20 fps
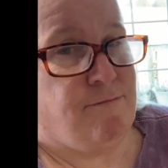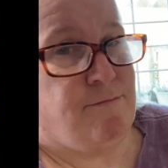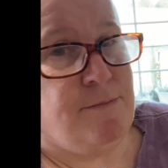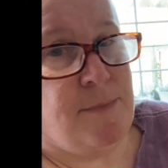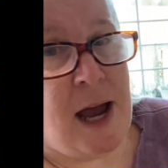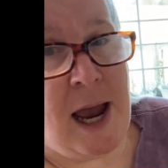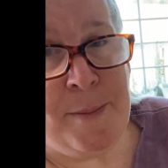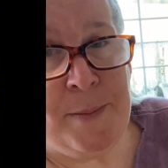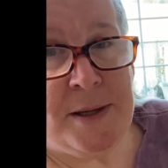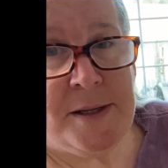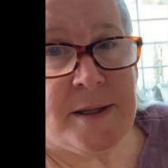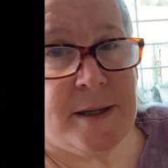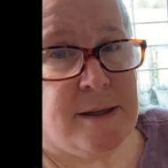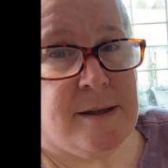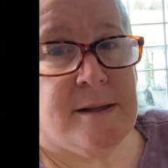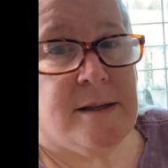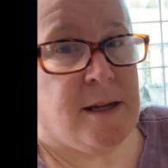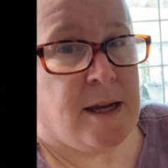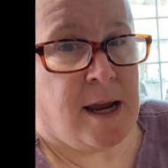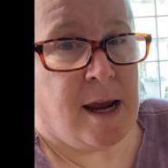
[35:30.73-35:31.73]

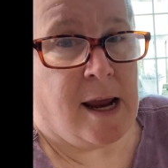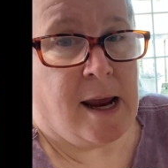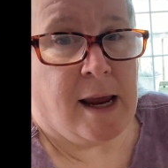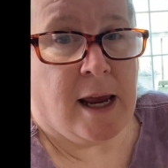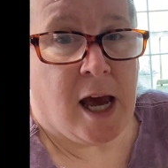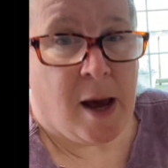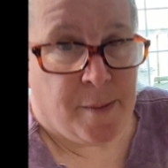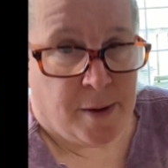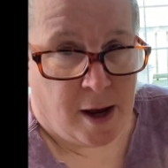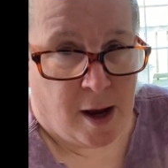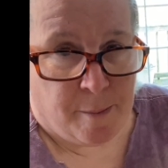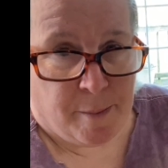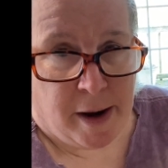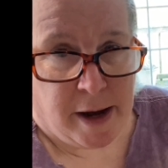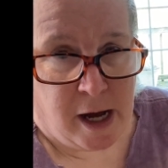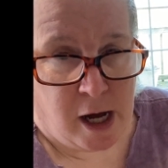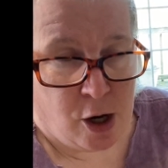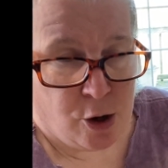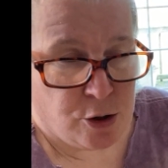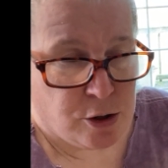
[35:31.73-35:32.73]
hibiscus tea coming out my
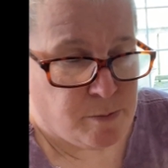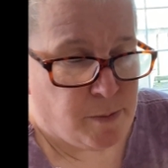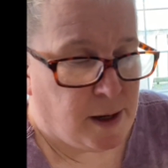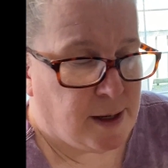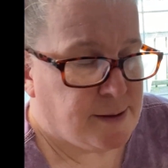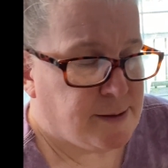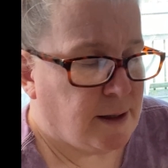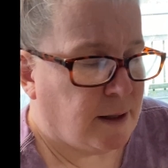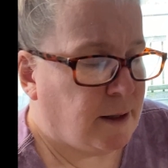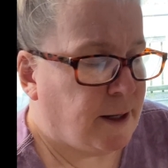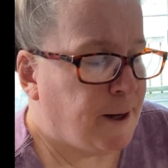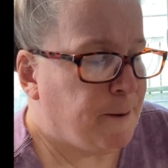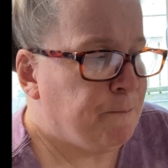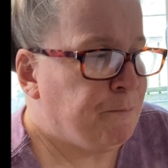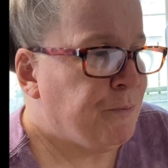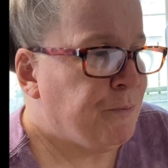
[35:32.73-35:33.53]
ears, basically.